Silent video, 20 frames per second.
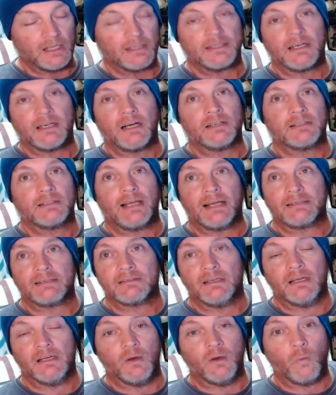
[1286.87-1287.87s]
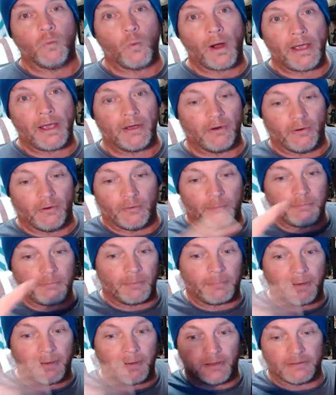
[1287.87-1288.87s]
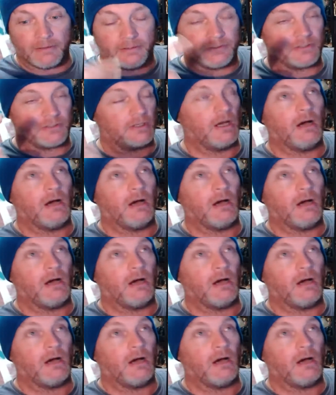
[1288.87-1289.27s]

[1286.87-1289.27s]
Got like whale propellers.